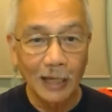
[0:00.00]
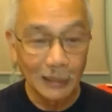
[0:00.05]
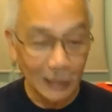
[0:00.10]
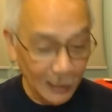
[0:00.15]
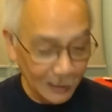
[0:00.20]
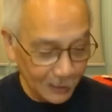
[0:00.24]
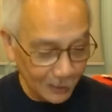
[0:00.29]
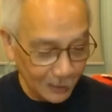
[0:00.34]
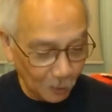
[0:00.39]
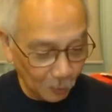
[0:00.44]

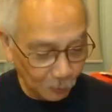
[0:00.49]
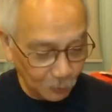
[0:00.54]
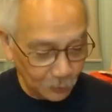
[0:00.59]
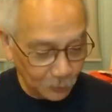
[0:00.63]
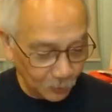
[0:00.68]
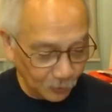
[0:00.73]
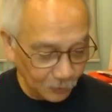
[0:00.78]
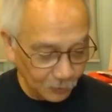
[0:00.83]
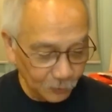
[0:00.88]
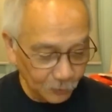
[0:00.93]
And then he
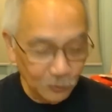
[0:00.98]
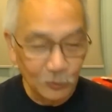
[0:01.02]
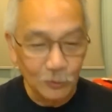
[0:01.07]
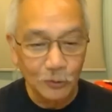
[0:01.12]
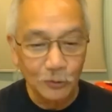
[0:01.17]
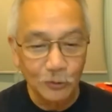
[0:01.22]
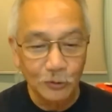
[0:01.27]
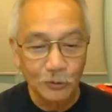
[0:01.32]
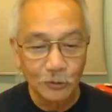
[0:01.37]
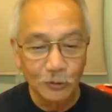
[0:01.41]
goes on
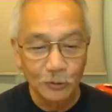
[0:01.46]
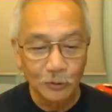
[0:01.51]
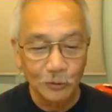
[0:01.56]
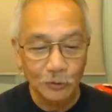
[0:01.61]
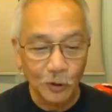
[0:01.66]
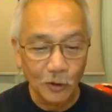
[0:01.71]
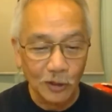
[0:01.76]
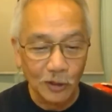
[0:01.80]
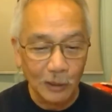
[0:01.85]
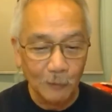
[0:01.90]

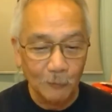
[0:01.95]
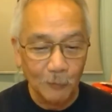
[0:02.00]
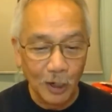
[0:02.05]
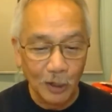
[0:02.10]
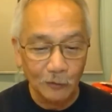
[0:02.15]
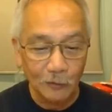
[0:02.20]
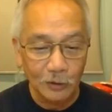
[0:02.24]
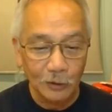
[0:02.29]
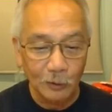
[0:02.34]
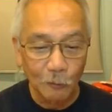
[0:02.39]
to talk
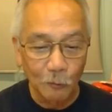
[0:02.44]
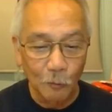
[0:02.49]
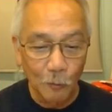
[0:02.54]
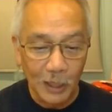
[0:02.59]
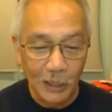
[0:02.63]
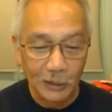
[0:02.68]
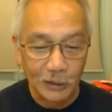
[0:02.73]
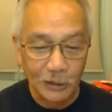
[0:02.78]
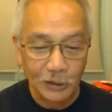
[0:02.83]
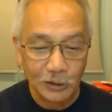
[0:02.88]
about the
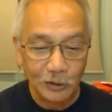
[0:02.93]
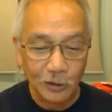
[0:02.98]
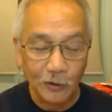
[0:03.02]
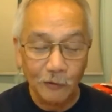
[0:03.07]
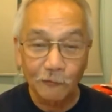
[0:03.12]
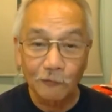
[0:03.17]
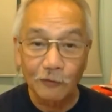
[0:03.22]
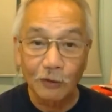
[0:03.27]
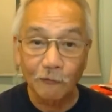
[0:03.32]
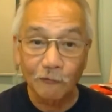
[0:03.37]
works
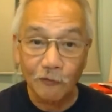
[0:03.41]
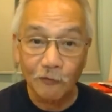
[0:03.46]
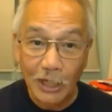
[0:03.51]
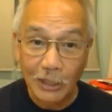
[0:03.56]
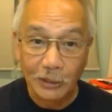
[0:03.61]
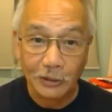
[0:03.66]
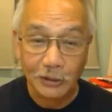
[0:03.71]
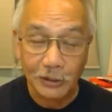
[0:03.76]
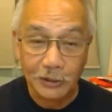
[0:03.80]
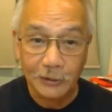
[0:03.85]
of the
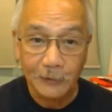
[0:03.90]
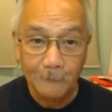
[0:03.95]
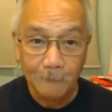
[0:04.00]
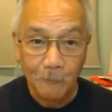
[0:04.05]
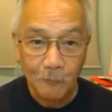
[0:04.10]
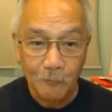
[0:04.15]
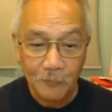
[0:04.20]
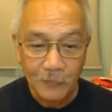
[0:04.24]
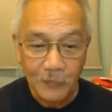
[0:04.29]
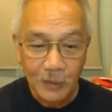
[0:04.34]
flesh
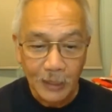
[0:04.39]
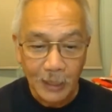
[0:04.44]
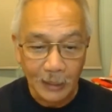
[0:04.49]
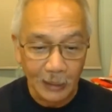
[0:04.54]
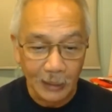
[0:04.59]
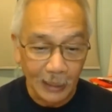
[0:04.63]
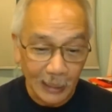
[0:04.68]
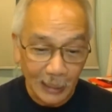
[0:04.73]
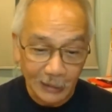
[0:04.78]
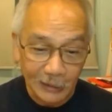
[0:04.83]

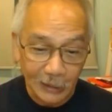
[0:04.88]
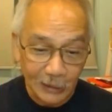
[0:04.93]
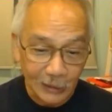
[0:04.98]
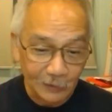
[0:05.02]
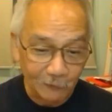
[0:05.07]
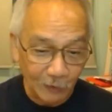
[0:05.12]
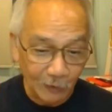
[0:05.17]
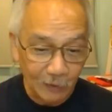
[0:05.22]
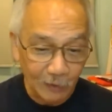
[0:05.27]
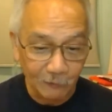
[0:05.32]
in
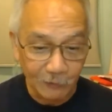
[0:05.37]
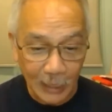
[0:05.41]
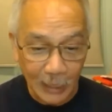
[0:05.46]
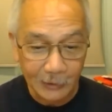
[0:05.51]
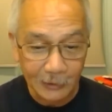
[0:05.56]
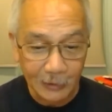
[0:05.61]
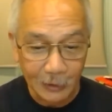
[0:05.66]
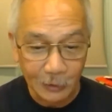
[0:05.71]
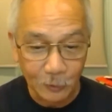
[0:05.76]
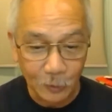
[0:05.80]
Galatians 5
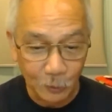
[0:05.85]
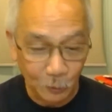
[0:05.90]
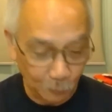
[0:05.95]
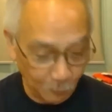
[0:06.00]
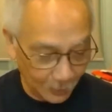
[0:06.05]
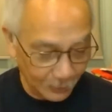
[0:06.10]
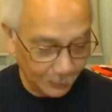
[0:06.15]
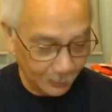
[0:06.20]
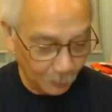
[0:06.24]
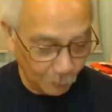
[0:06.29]
19 to
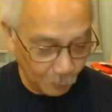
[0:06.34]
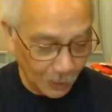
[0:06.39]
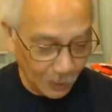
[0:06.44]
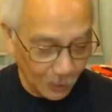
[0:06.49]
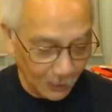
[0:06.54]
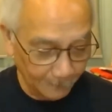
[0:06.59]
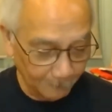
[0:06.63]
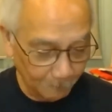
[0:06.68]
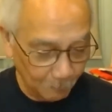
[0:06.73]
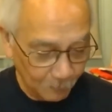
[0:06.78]

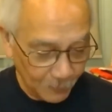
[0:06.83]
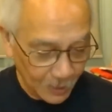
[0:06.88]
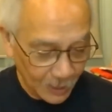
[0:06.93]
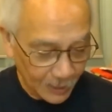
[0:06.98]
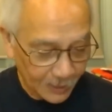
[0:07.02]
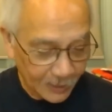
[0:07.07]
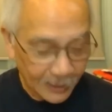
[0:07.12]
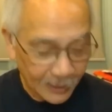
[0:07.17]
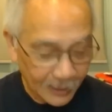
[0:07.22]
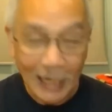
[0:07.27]

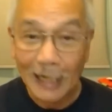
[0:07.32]
21.